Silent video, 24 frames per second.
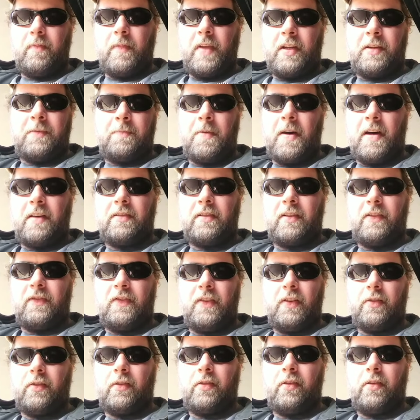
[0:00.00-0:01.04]
it's best to
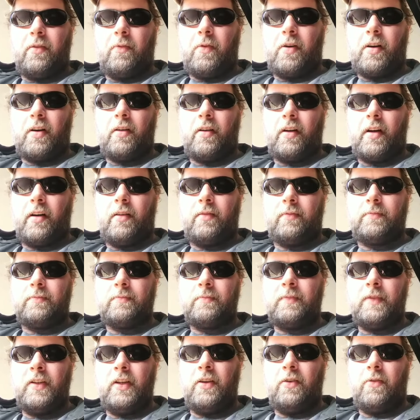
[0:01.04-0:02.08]
filter the water out.
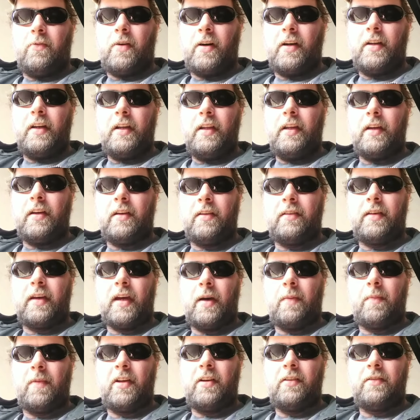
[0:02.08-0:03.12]
You don't want any
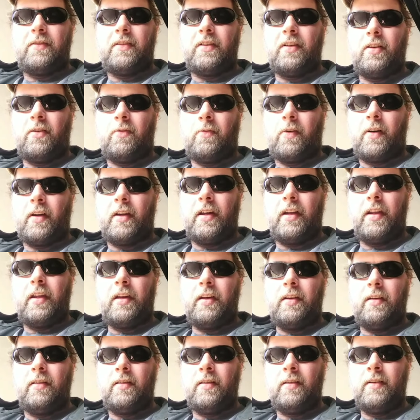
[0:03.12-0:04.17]
contaminants, you don't want
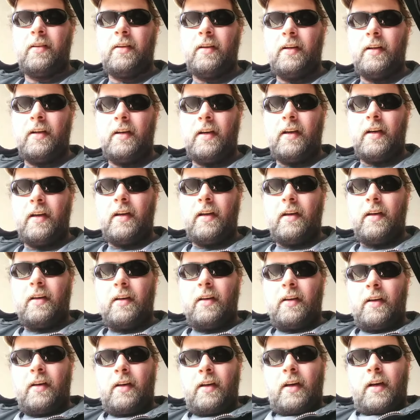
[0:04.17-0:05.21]
any
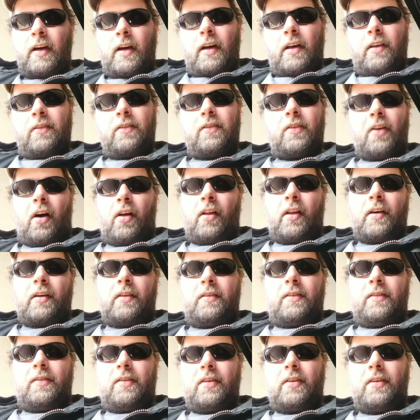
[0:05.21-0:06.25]

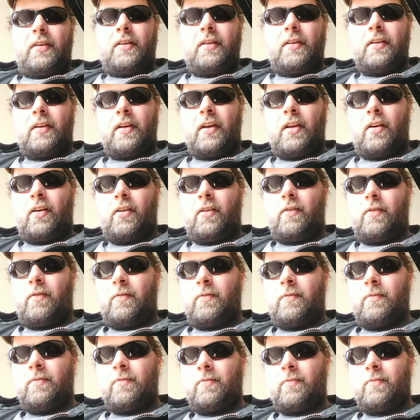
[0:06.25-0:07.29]
solids,
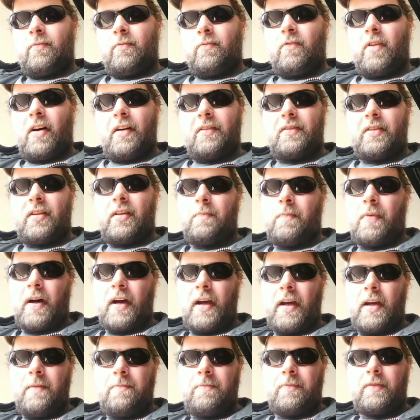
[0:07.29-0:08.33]
rust in
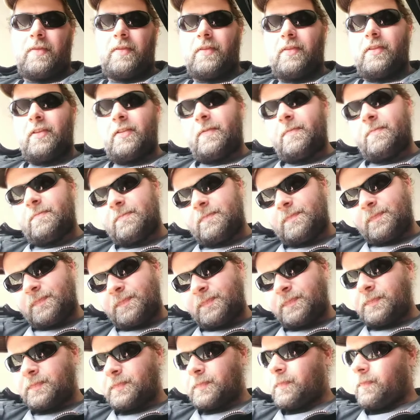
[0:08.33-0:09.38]
pipes,
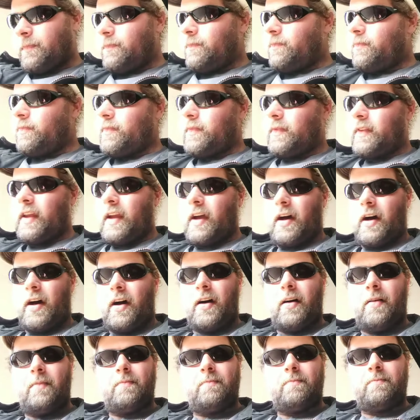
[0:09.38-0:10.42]

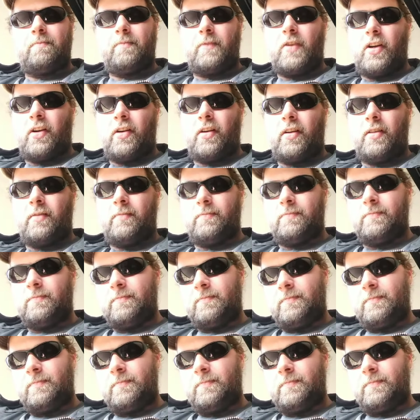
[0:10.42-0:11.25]
dirt,